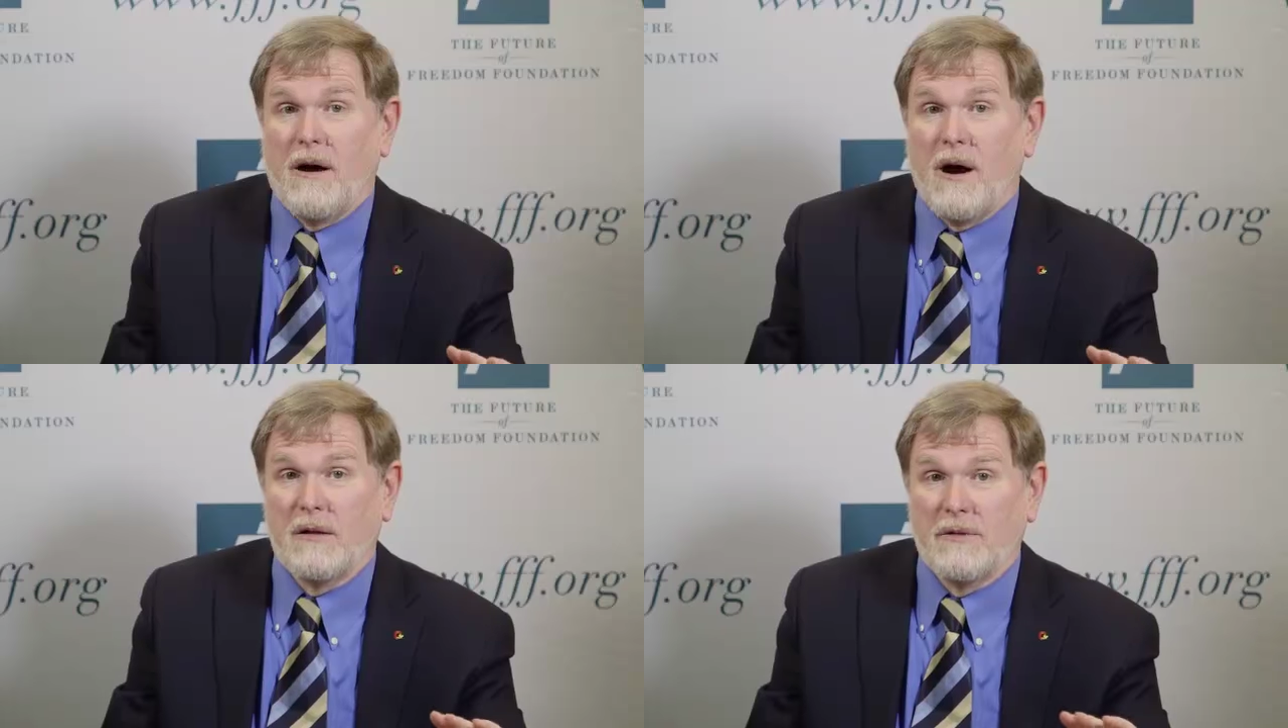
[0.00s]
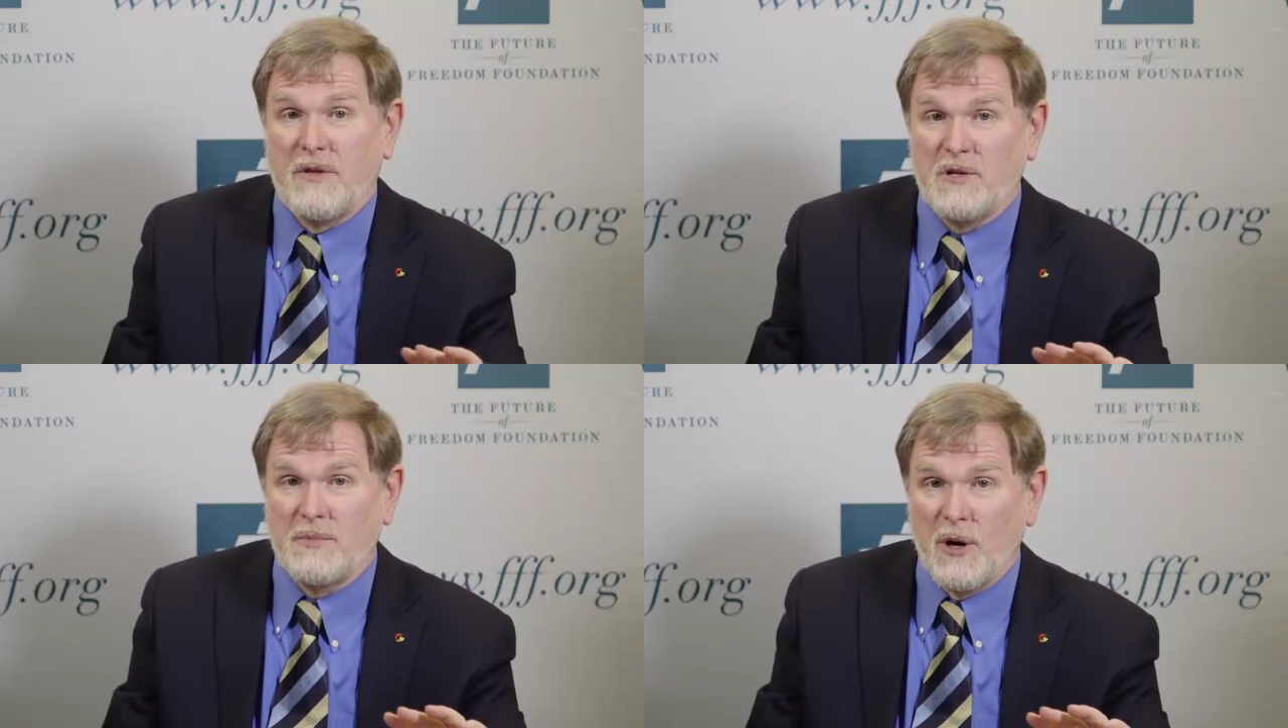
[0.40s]
all of
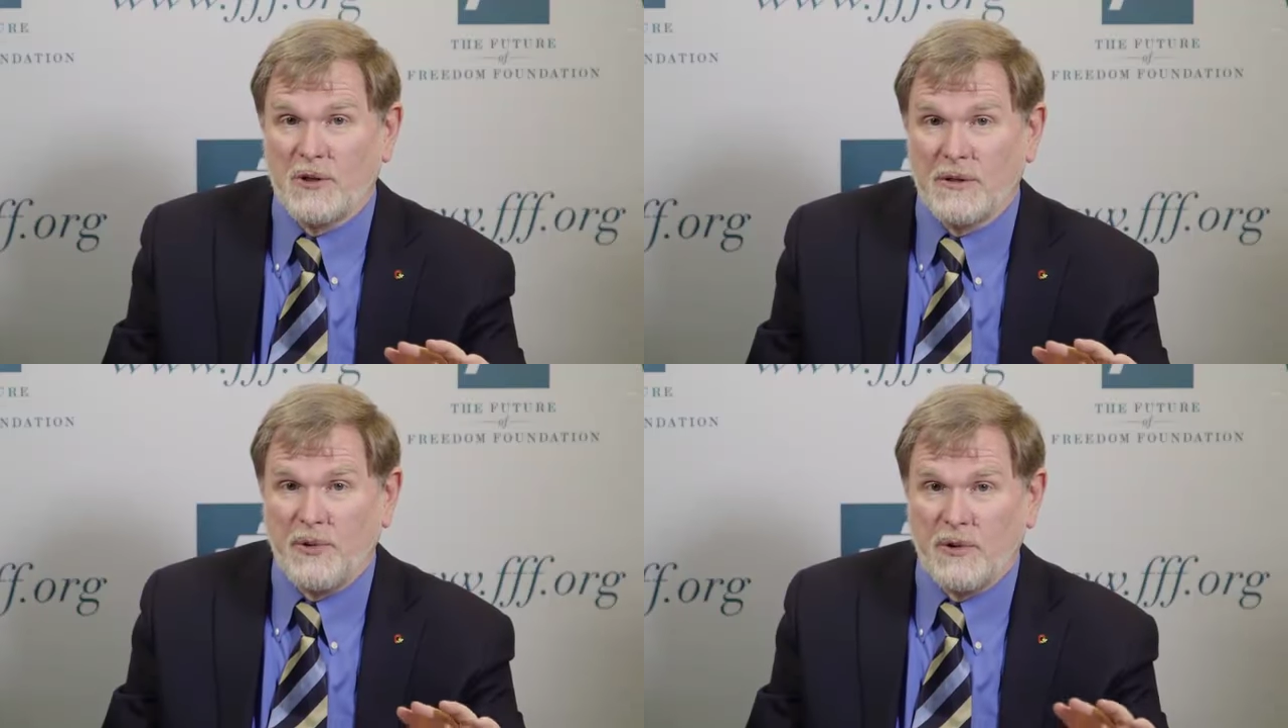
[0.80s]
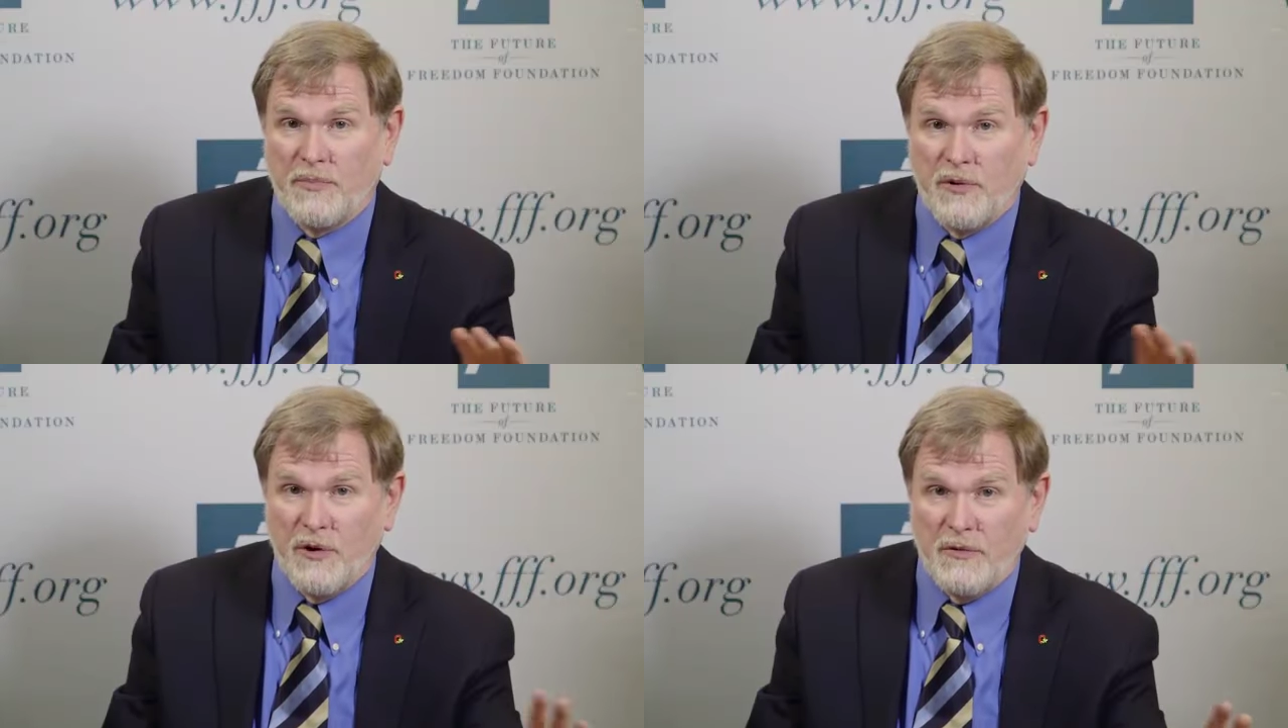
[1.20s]
these multiple
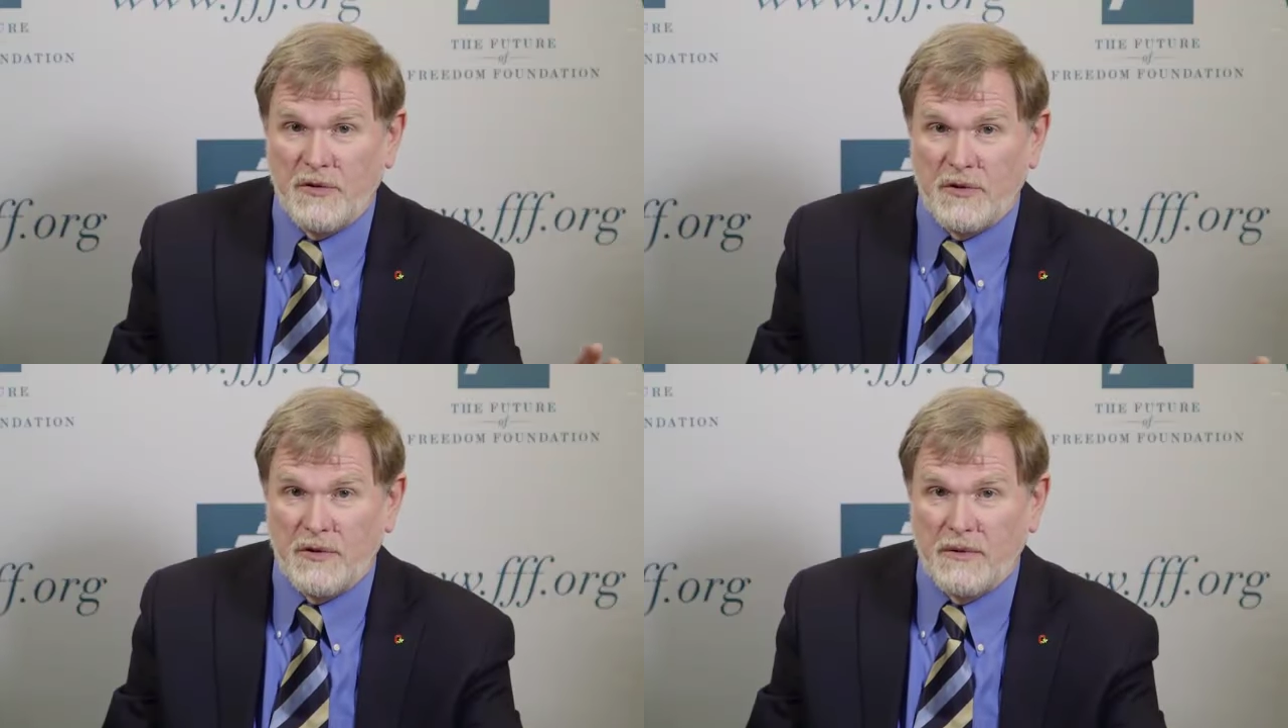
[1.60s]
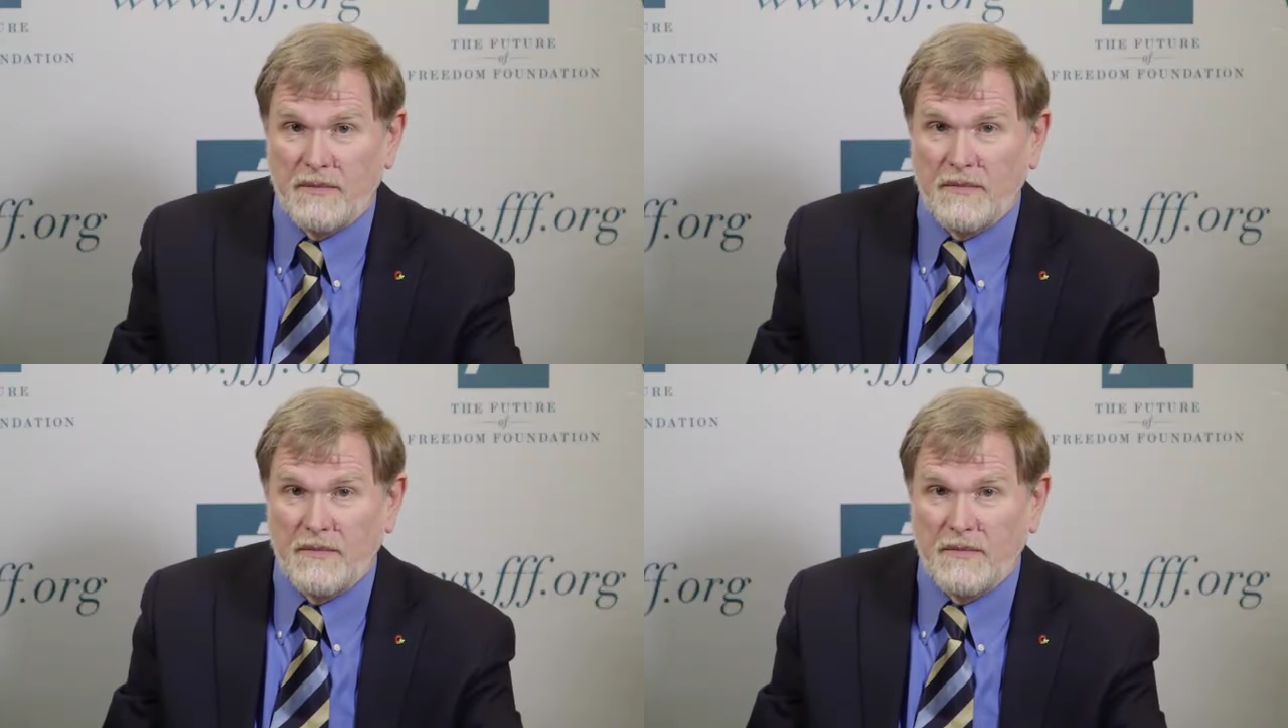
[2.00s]
proofs